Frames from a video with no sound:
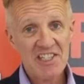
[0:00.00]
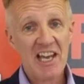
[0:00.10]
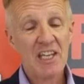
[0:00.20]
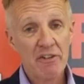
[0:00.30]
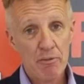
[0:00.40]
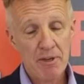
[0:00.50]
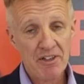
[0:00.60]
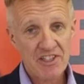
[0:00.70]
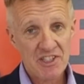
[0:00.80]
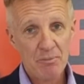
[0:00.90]
The handover
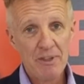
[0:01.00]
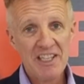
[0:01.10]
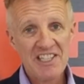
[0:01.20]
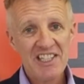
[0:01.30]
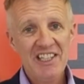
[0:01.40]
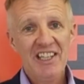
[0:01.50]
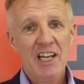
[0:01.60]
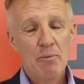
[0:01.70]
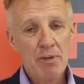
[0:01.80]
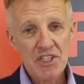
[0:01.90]
period is complete.
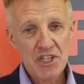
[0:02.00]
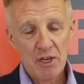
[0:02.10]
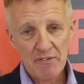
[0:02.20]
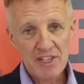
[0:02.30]
Bridgestone